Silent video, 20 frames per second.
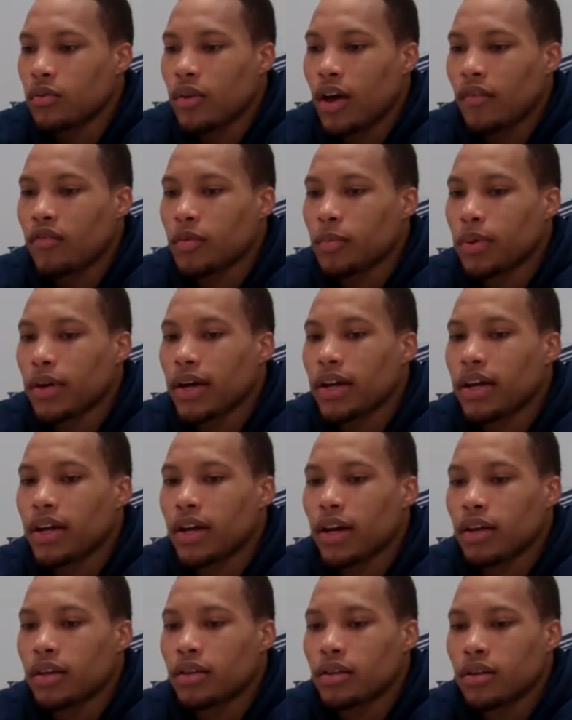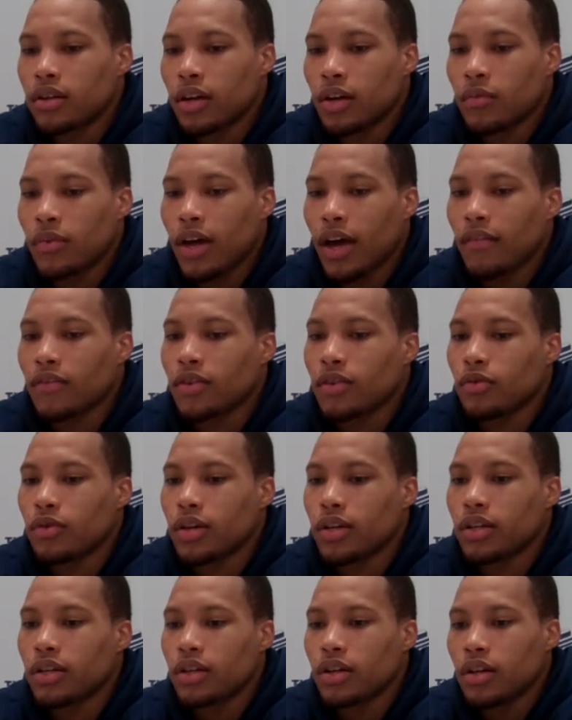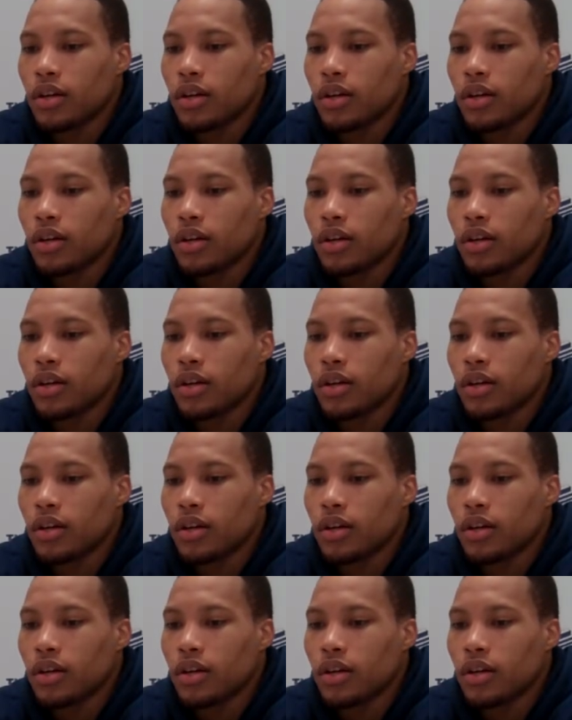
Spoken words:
we have to play together and we have to quit